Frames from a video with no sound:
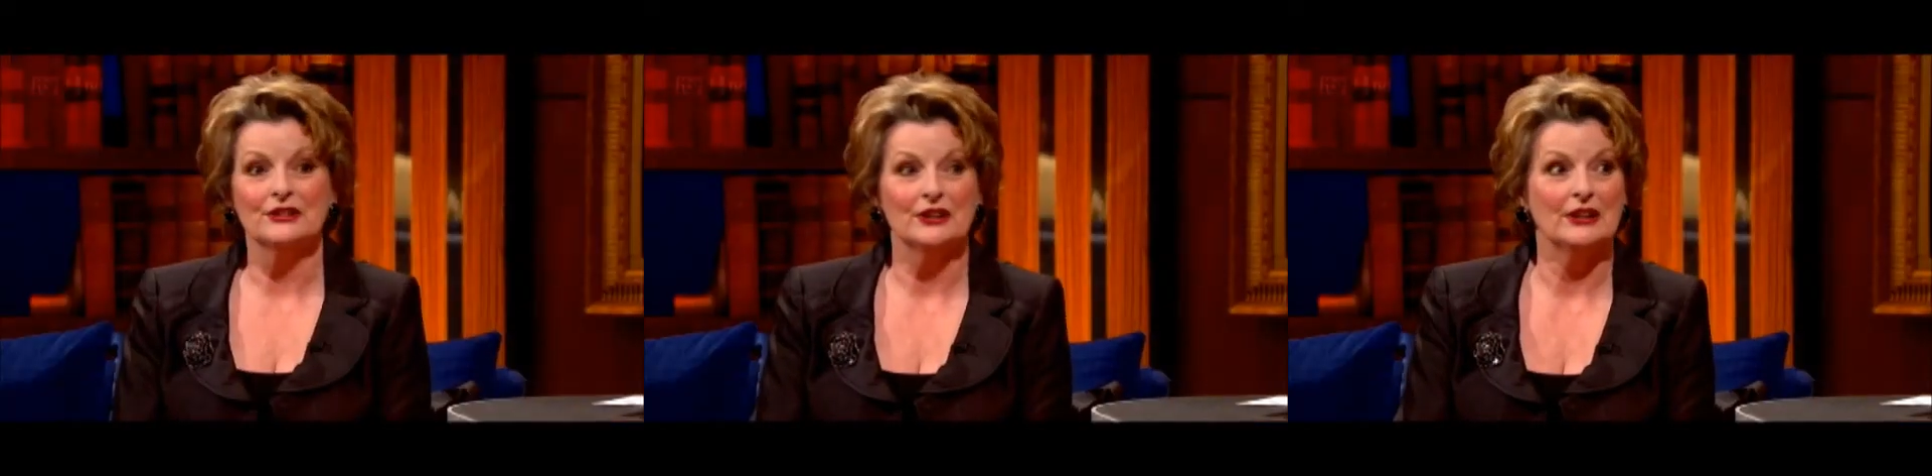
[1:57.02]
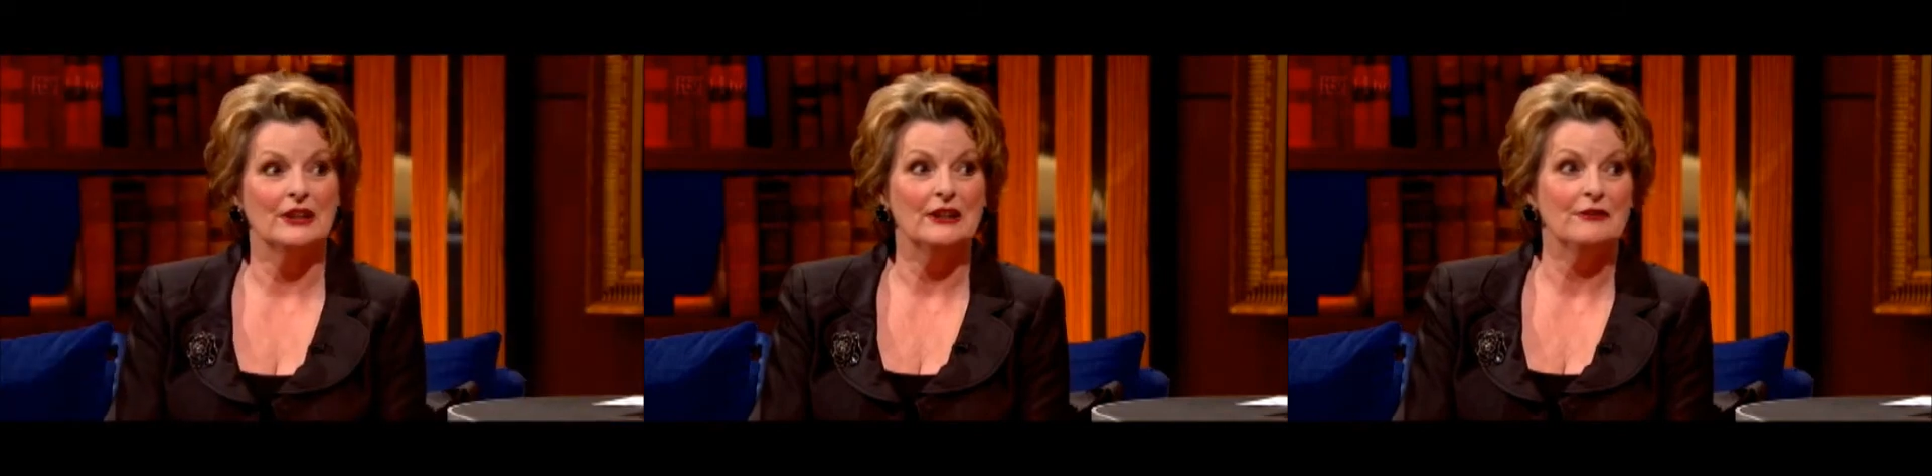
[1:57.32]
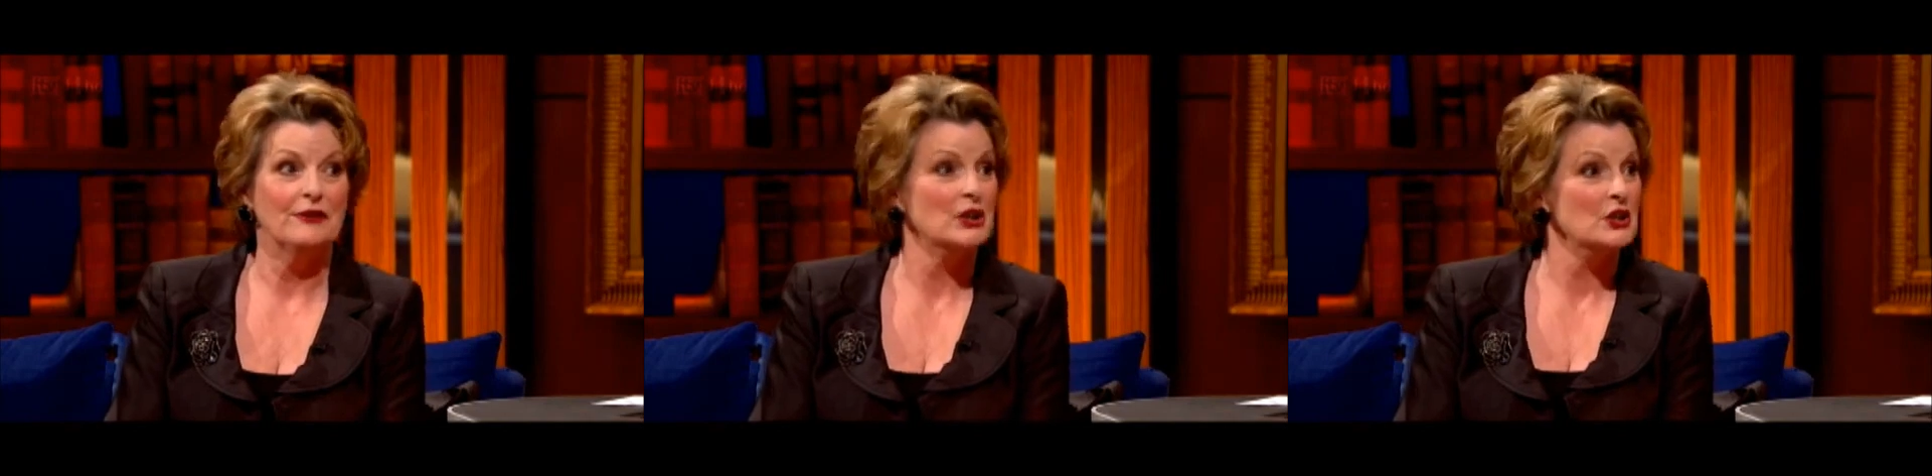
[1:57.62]
uh,
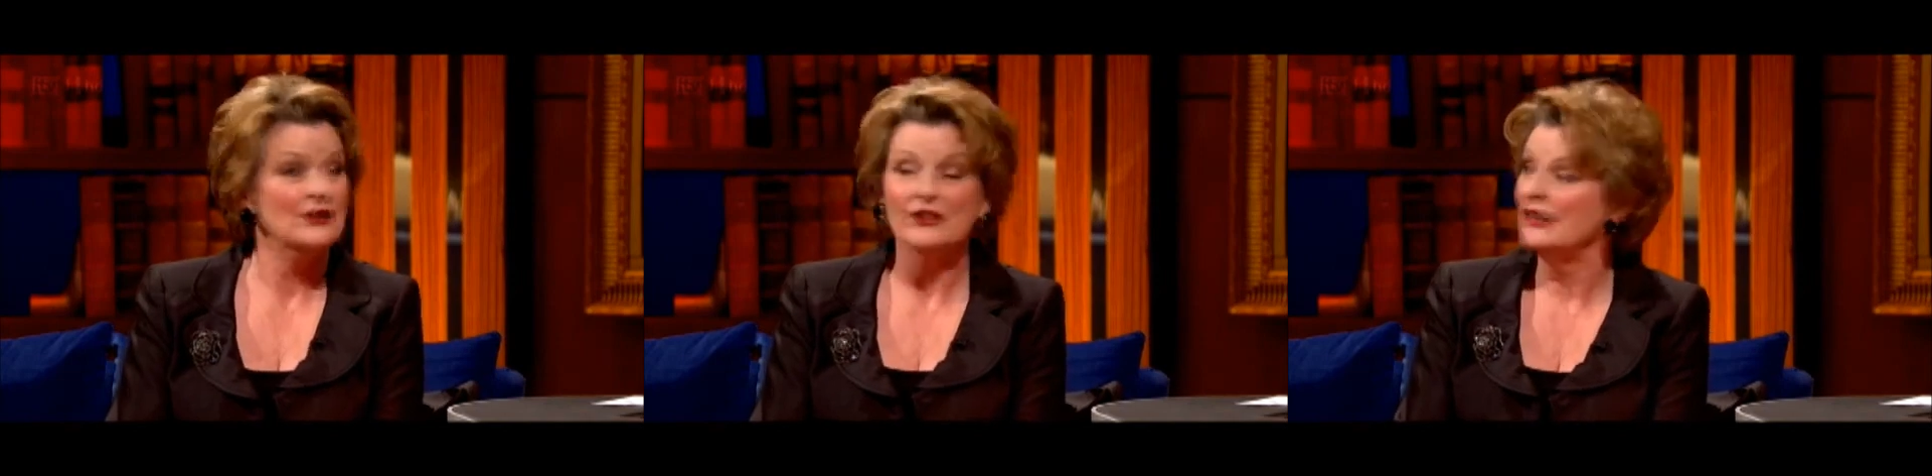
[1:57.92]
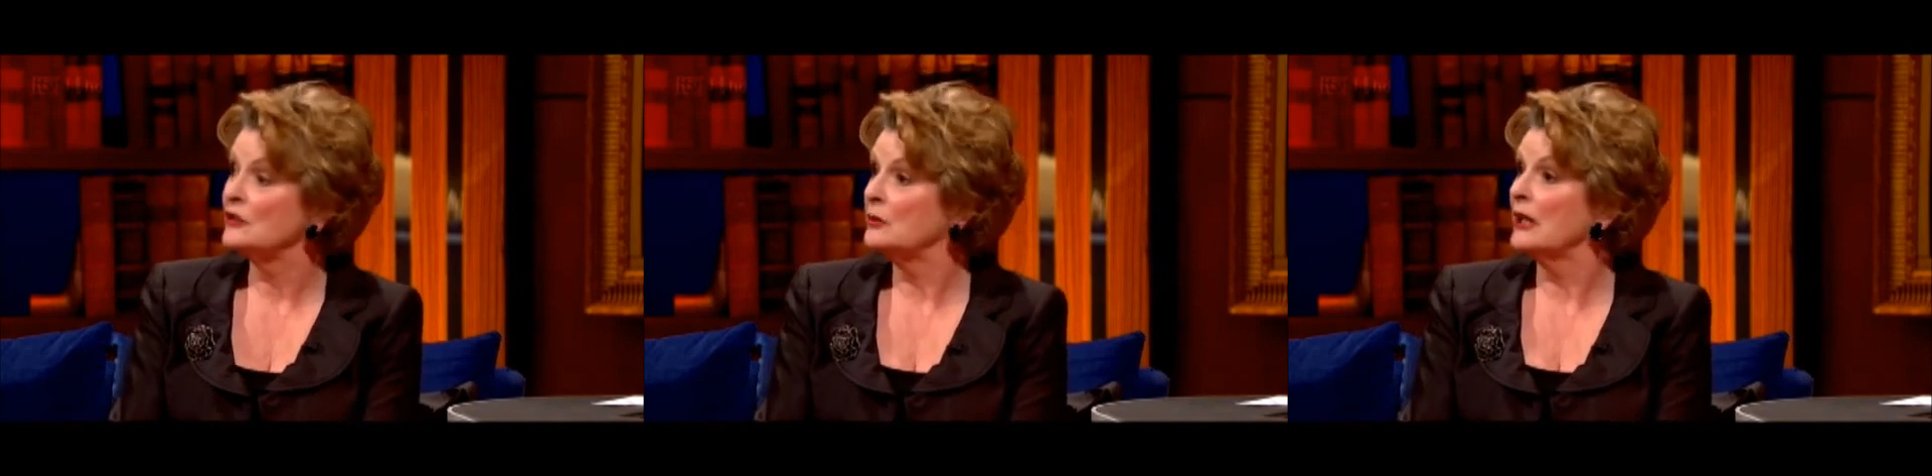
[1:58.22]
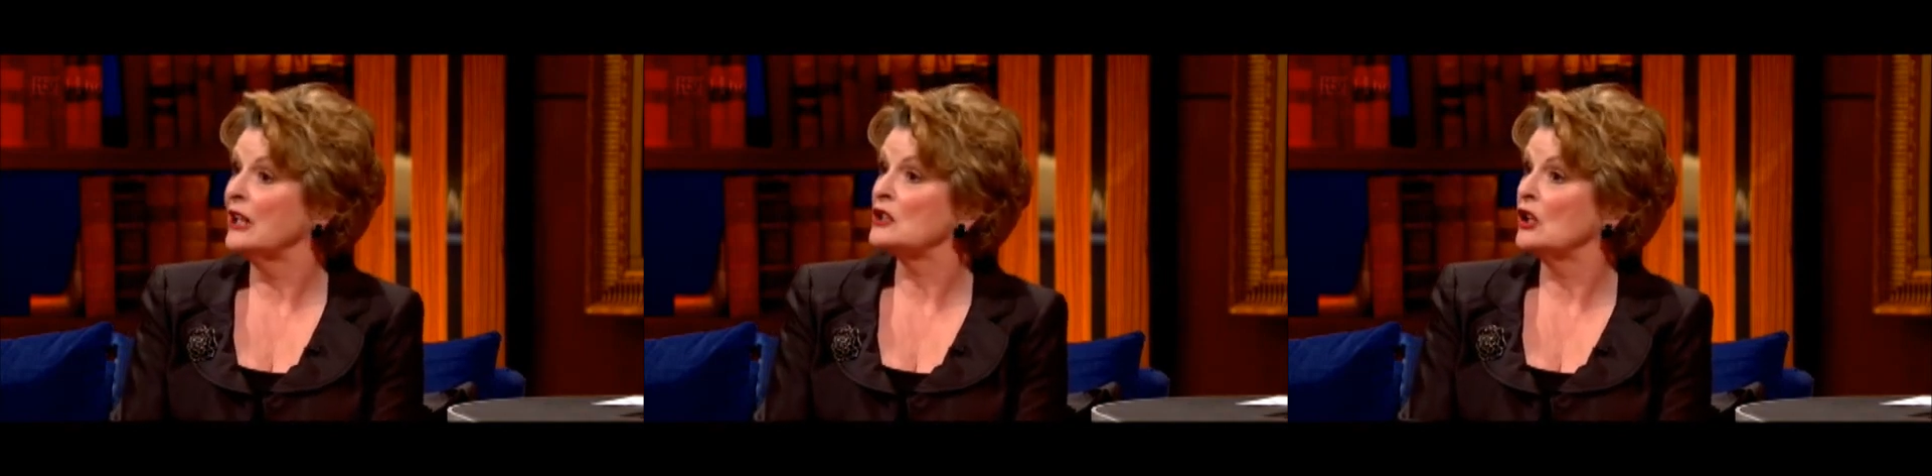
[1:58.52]
fashion sense will
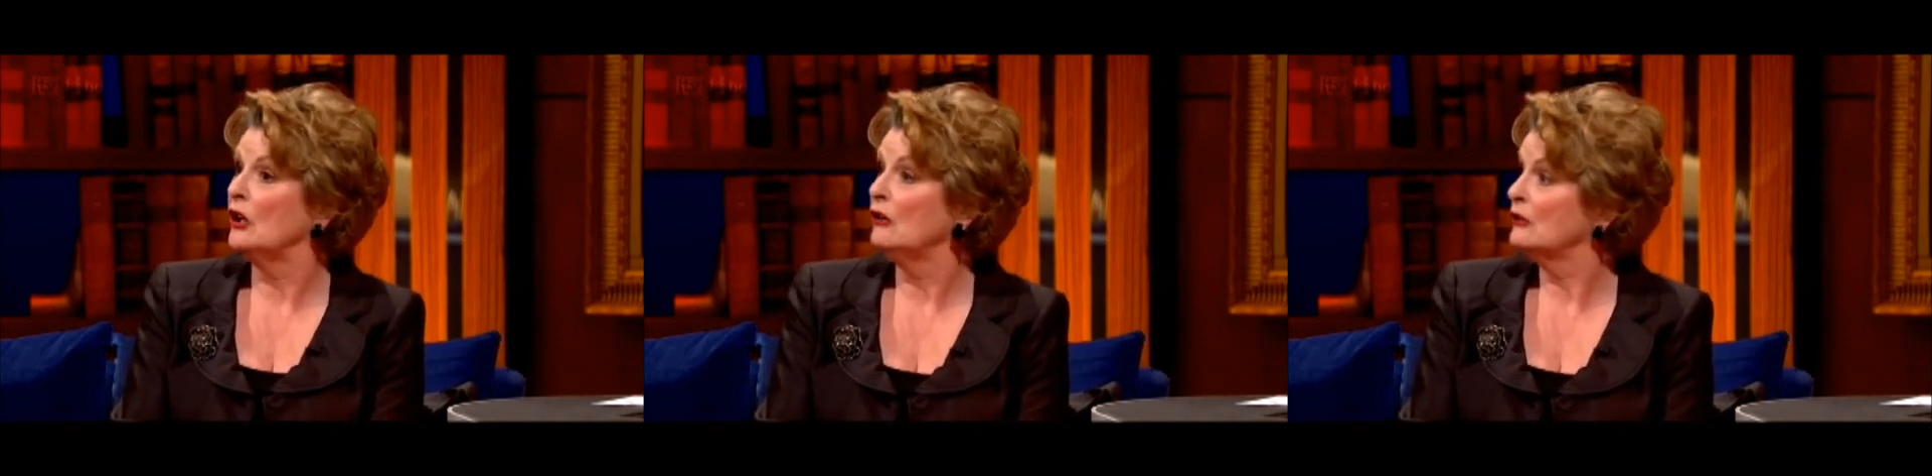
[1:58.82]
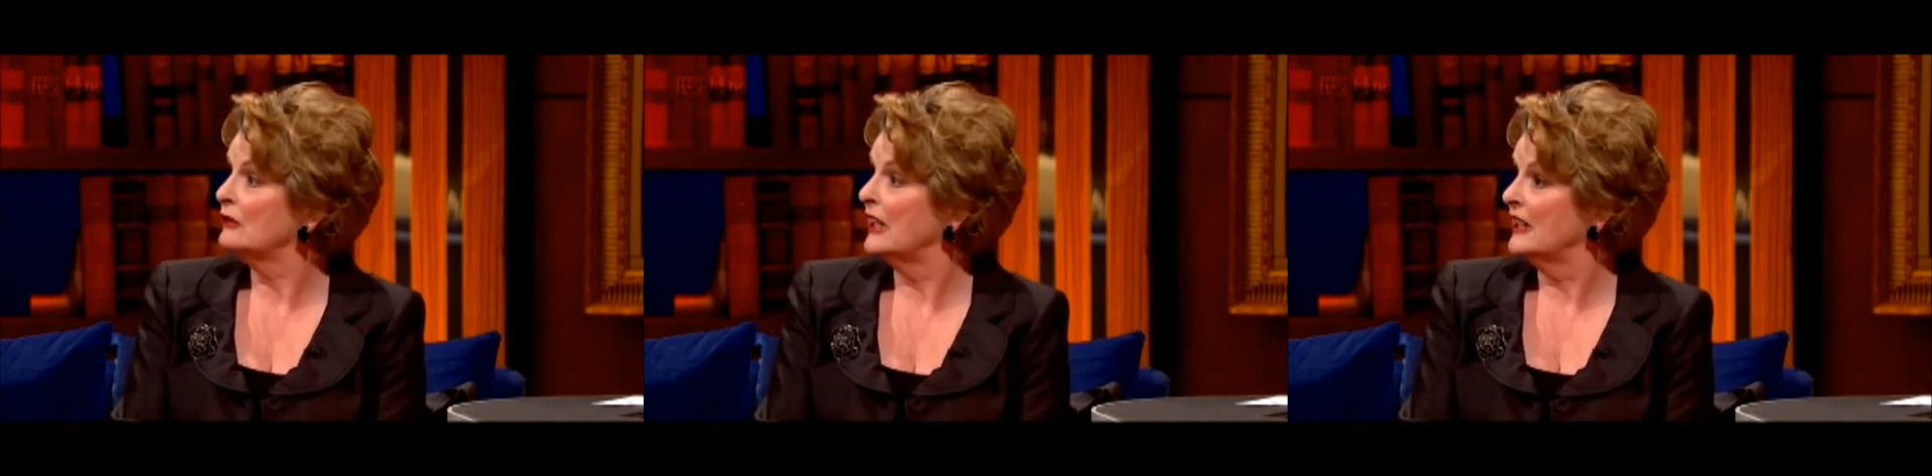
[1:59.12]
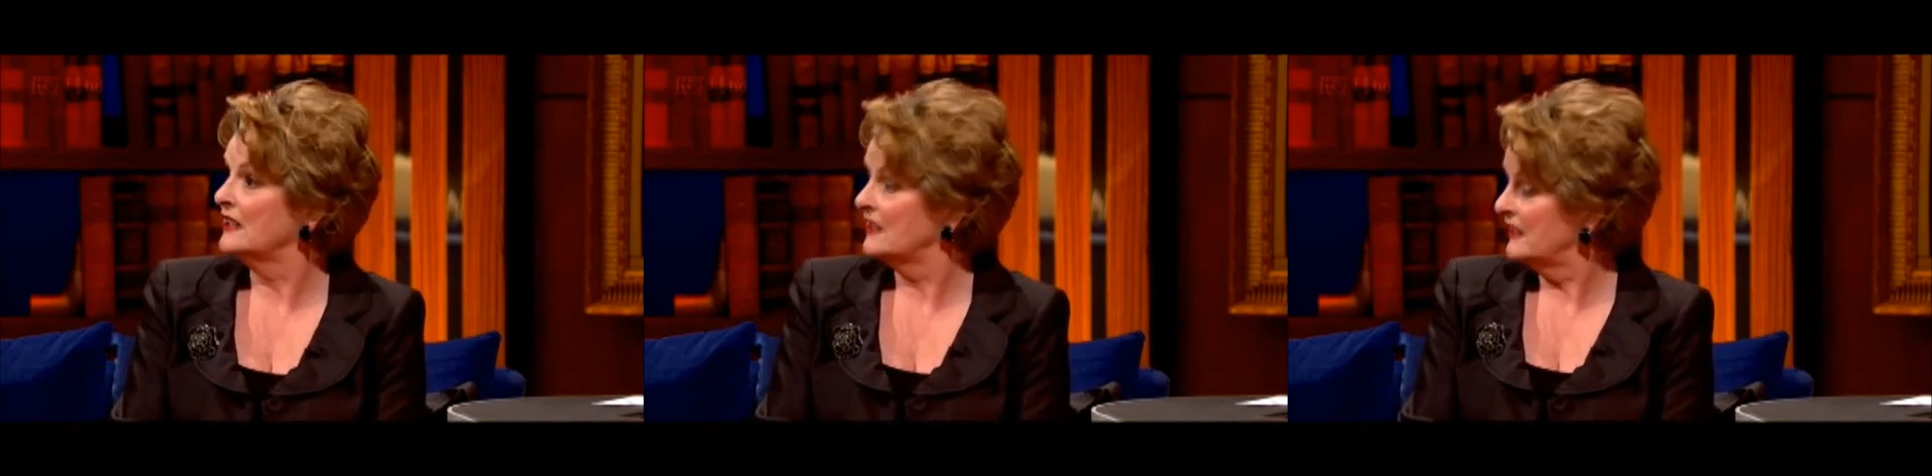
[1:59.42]
catch on, ladies.